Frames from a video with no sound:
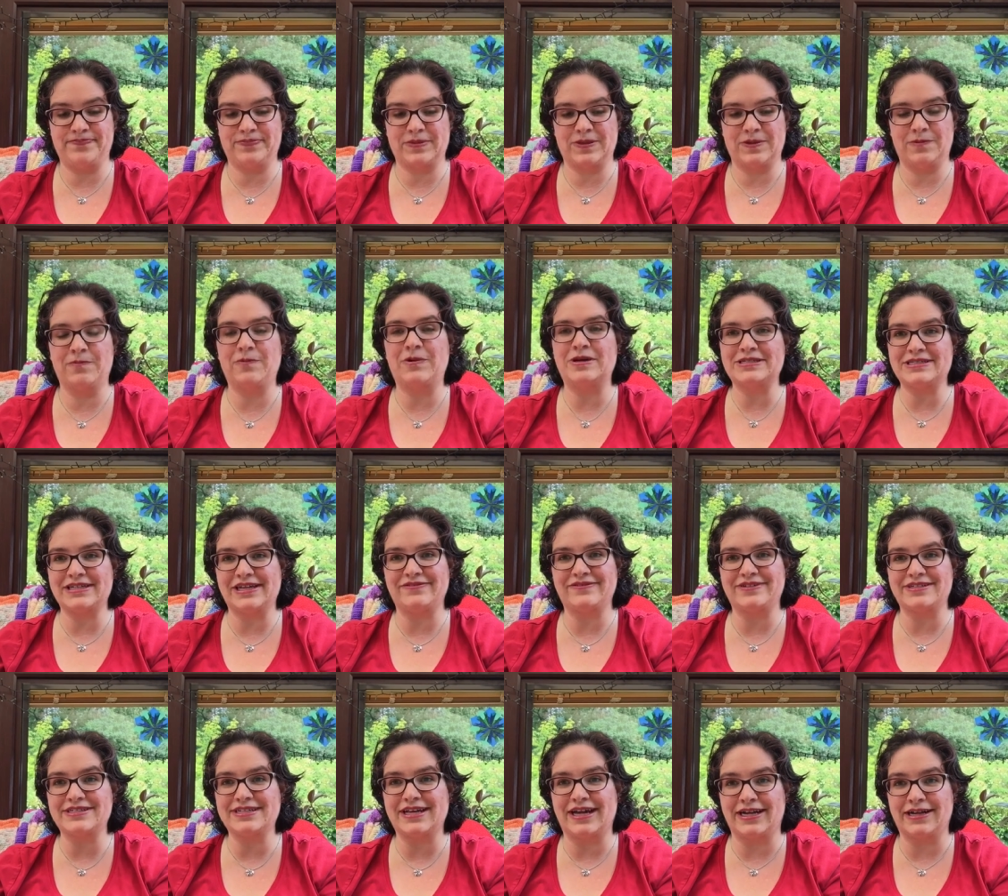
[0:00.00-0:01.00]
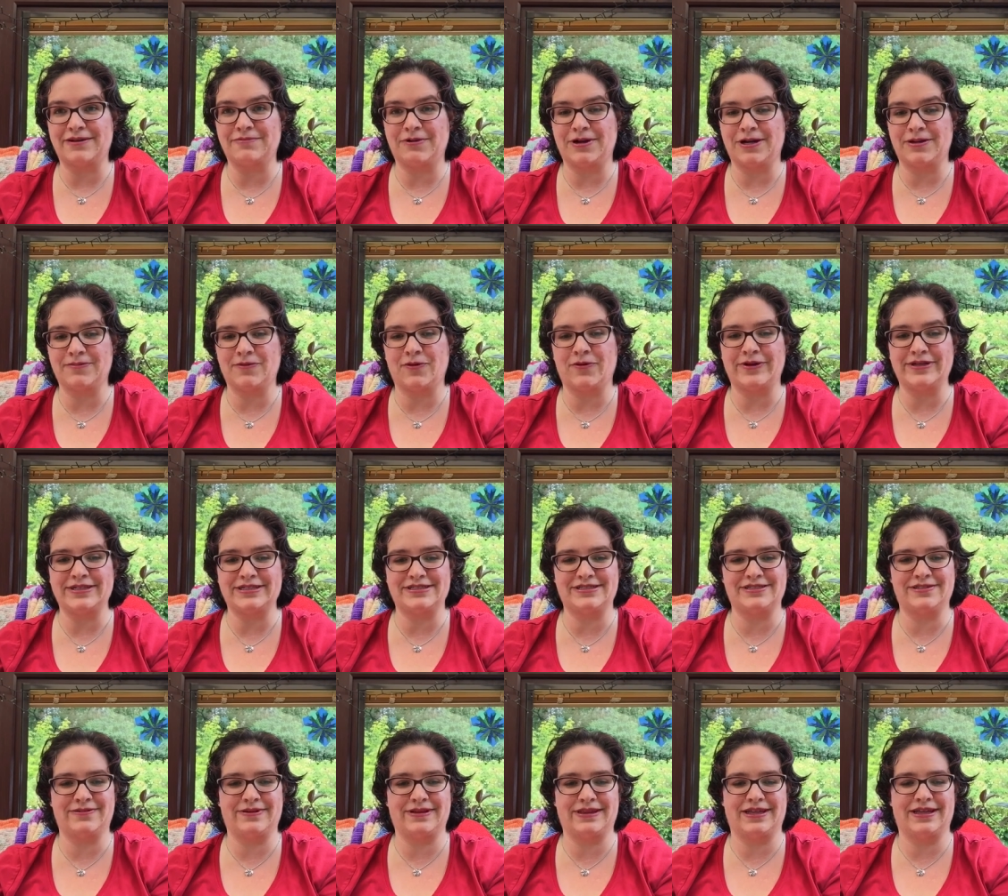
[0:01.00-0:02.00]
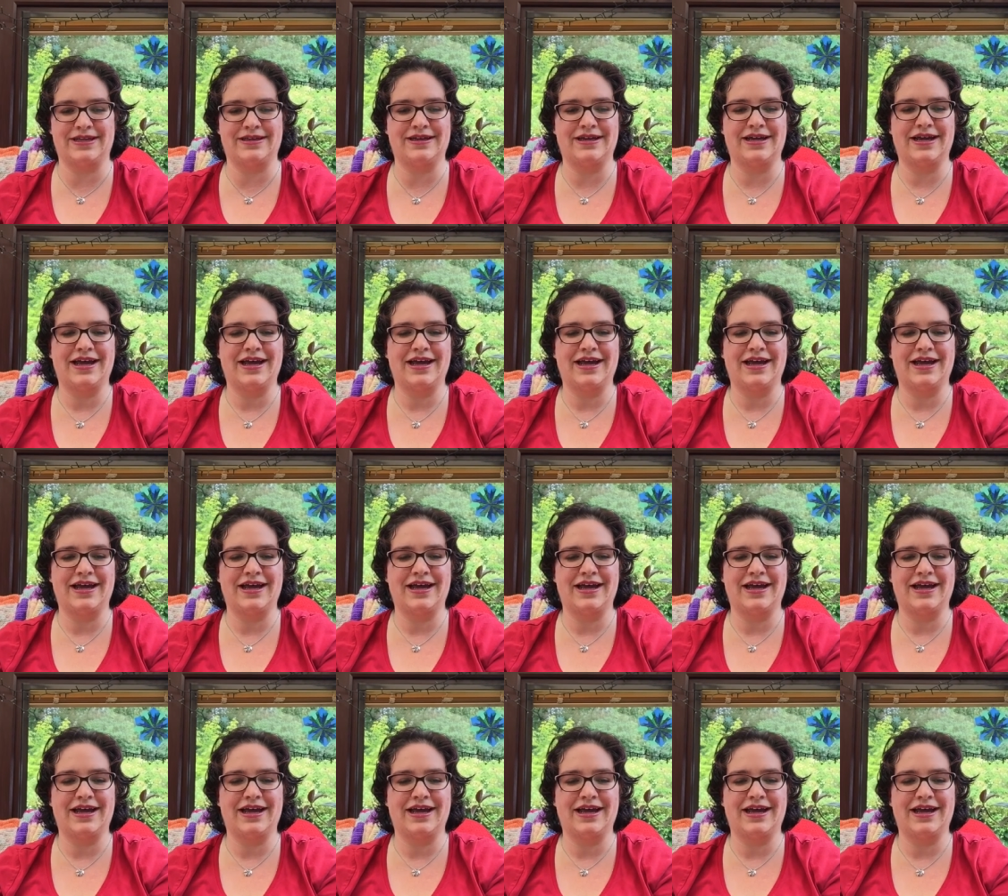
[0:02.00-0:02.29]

once I've decided what I'm going to do with it.